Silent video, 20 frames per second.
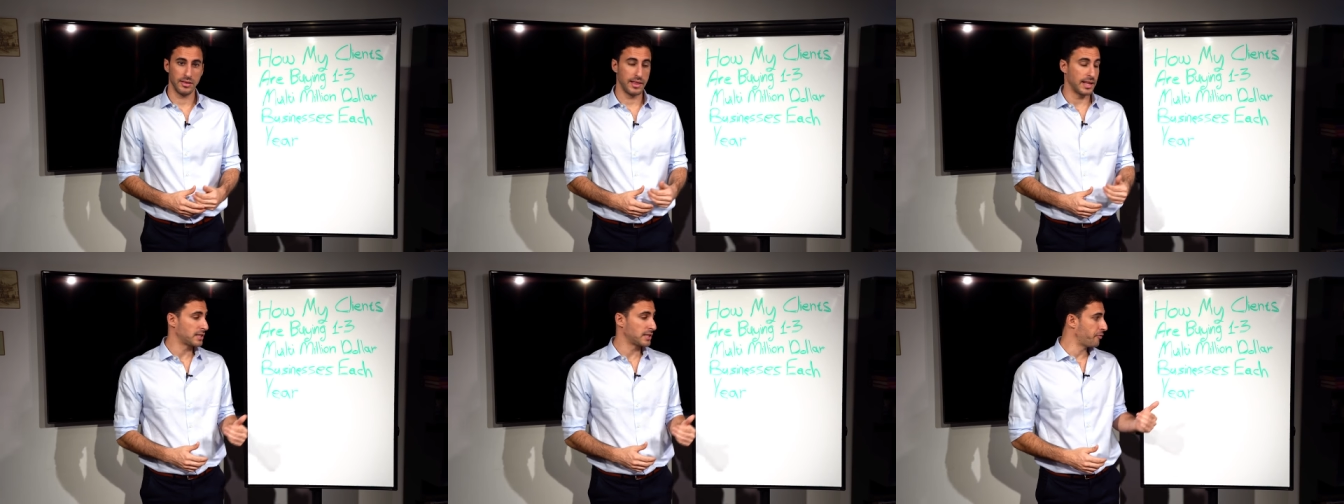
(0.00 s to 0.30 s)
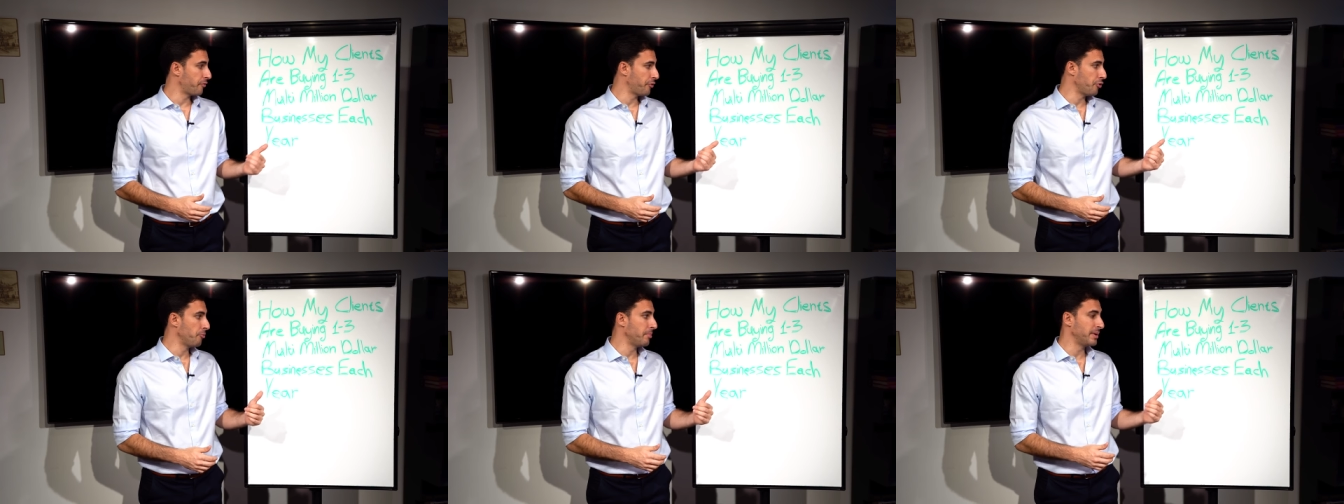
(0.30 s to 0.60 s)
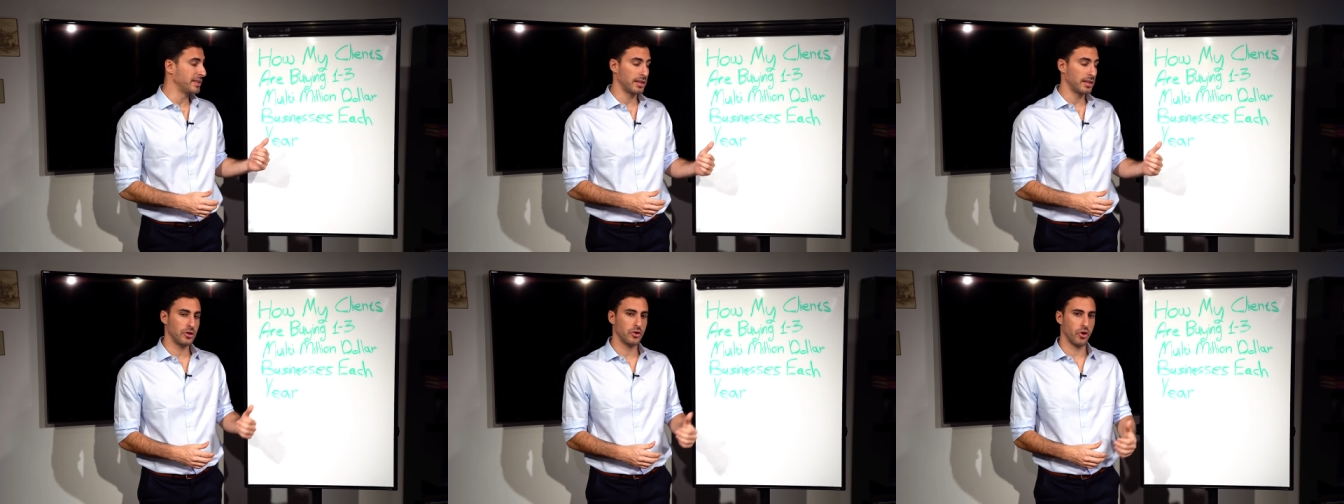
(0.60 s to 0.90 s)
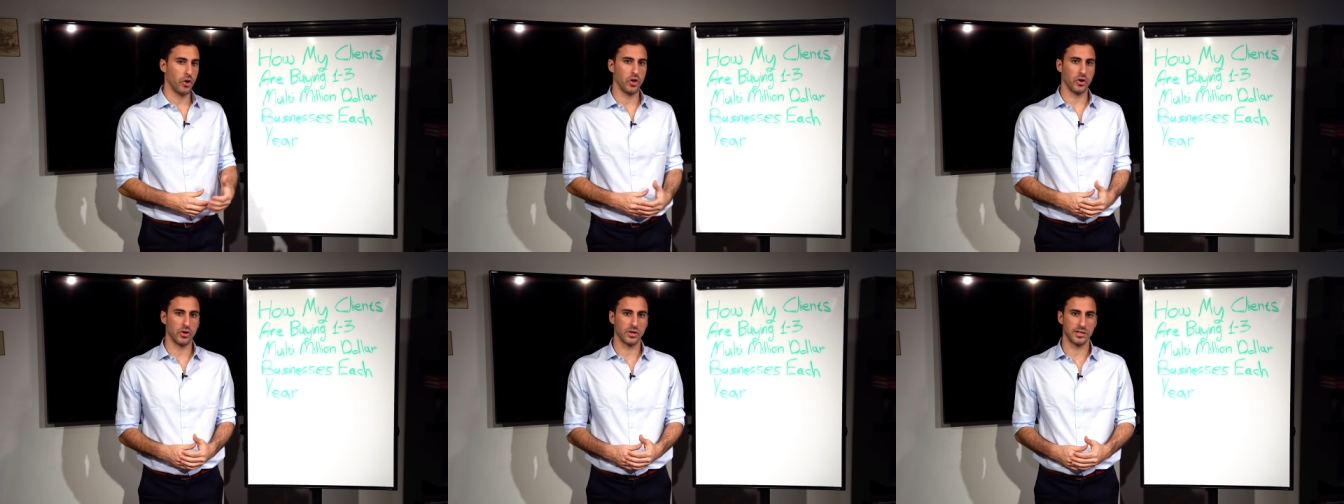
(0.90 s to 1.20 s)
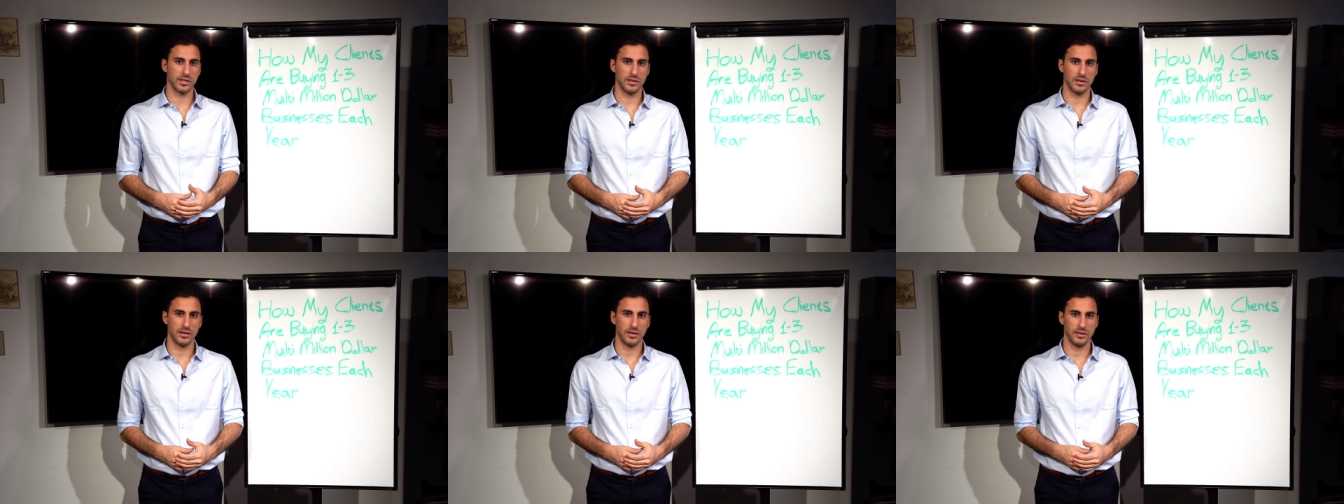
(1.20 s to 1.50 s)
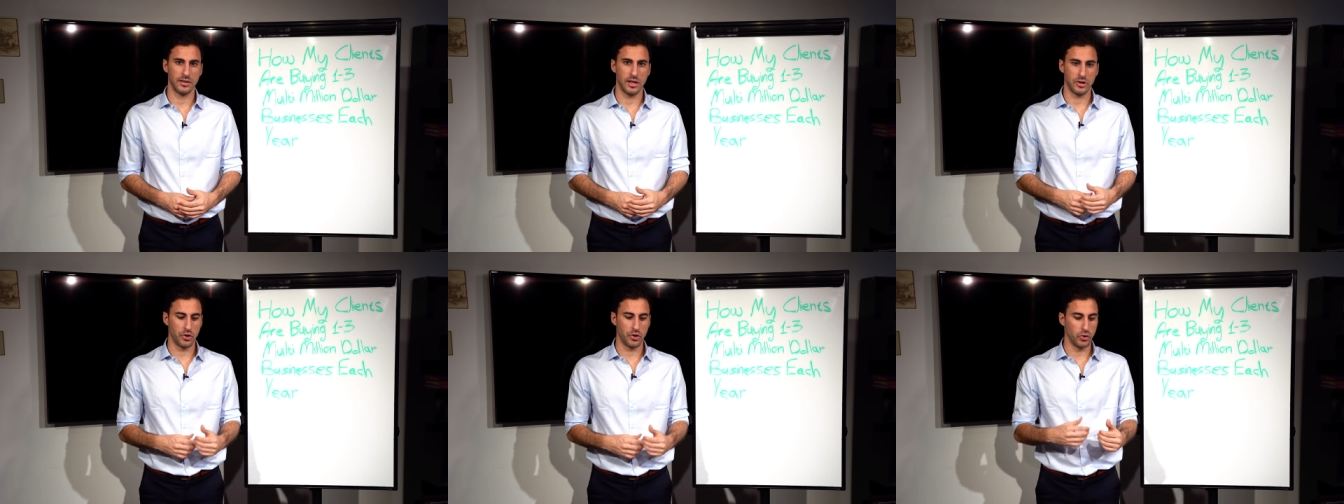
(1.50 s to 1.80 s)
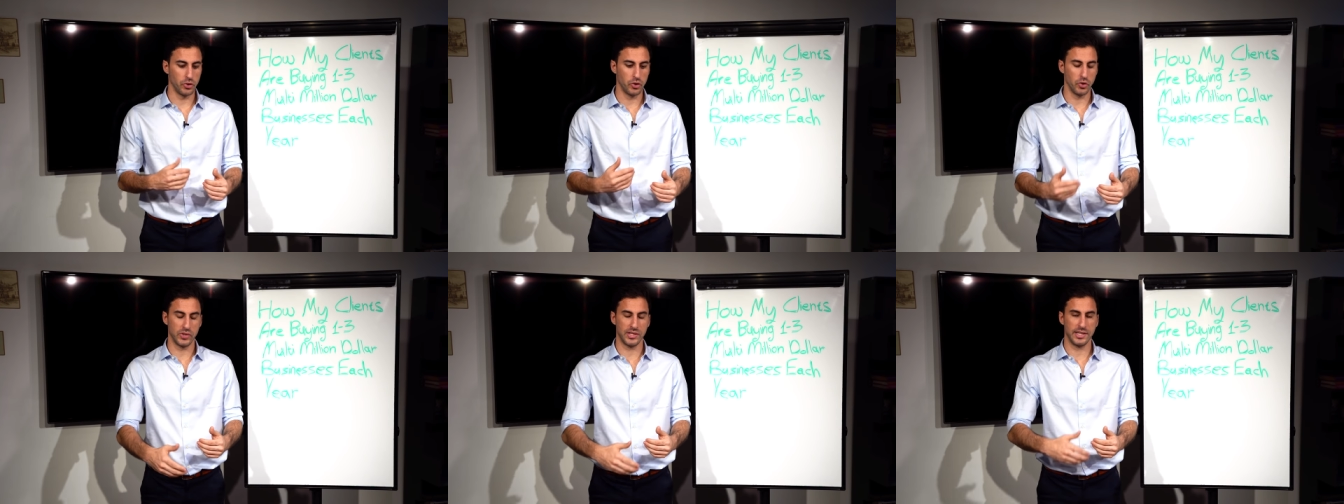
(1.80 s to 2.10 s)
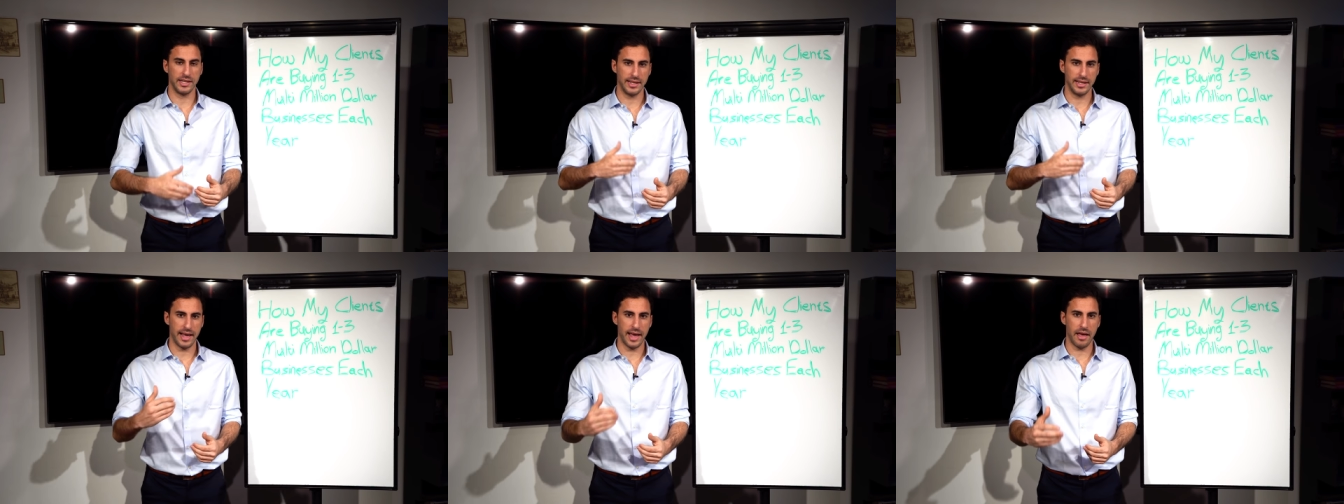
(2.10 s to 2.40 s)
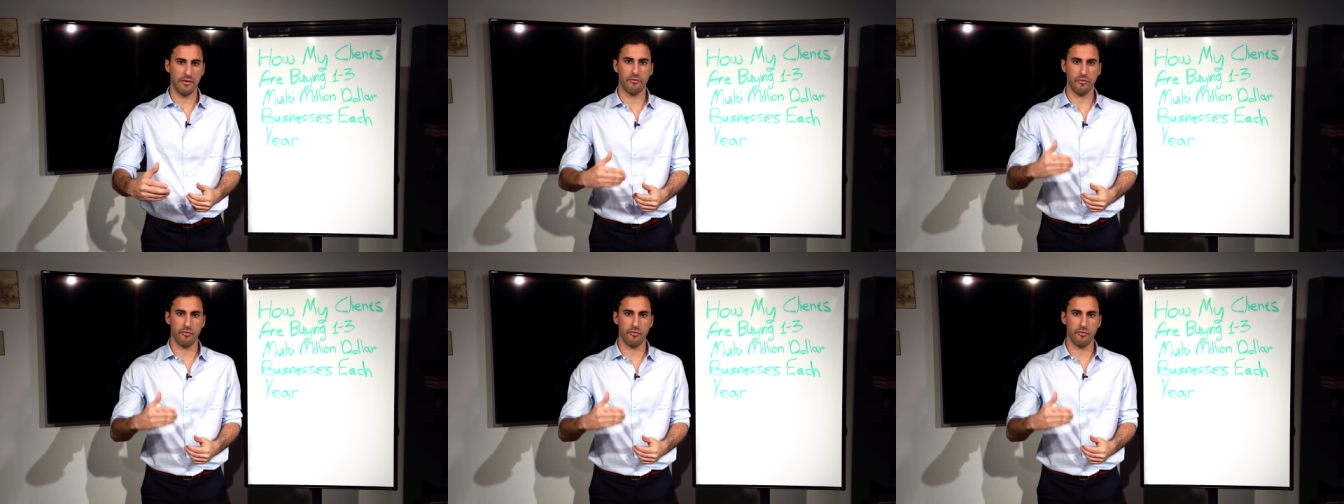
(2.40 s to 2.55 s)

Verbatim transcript: that's few million dollars that you're losing